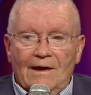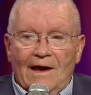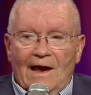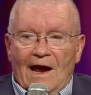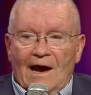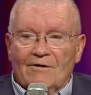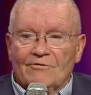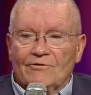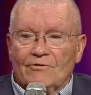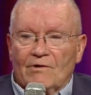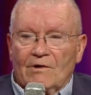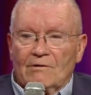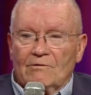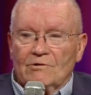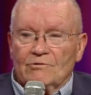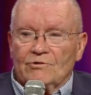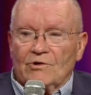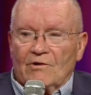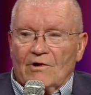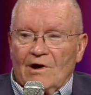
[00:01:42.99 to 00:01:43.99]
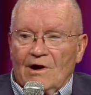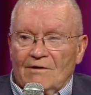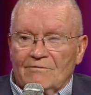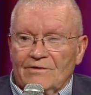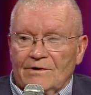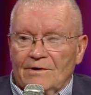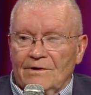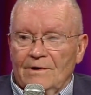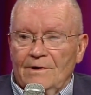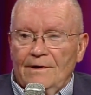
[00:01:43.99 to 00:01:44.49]
after it was
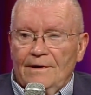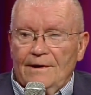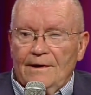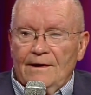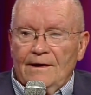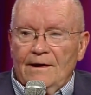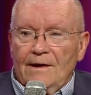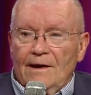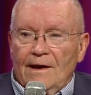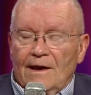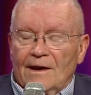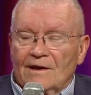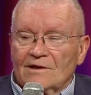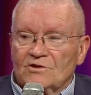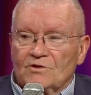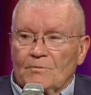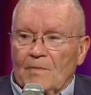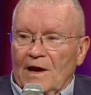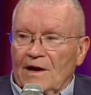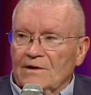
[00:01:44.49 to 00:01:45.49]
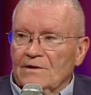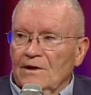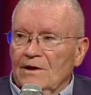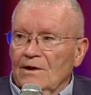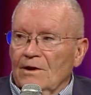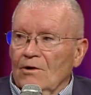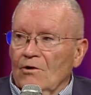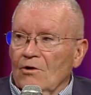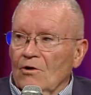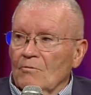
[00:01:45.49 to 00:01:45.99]
recovered and
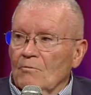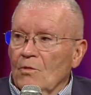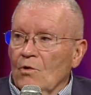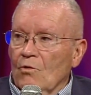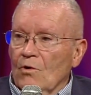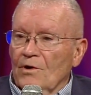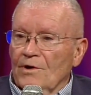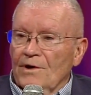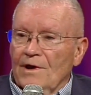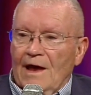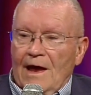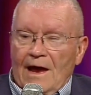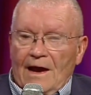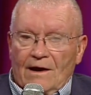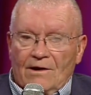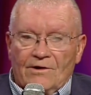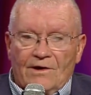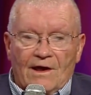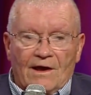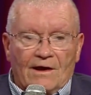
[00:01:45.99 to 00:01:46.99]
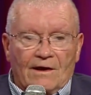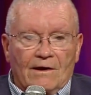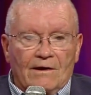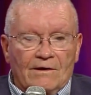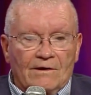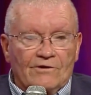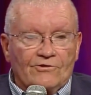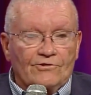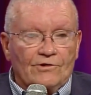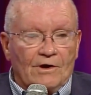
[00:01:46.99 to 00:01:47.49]
inspected on board the hangar deck
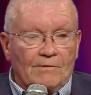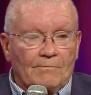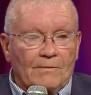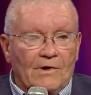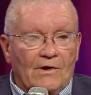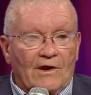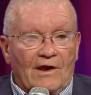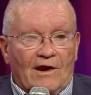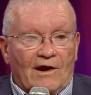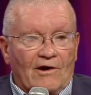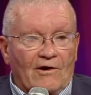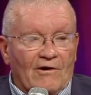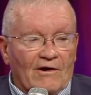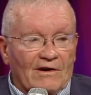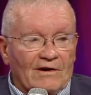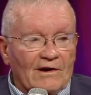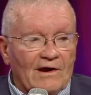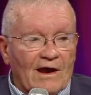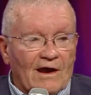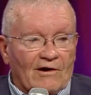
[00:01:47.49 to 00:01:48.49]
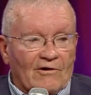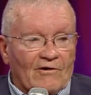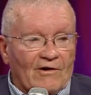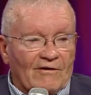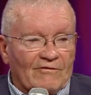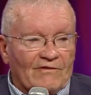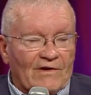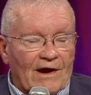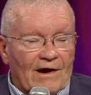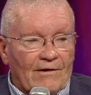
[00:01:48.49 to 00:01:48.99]
and the ship and the
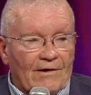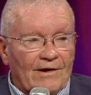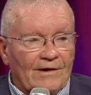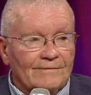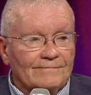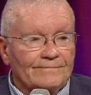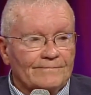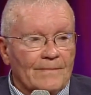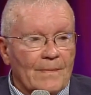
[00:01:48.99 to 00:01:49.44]
aircraft carrier.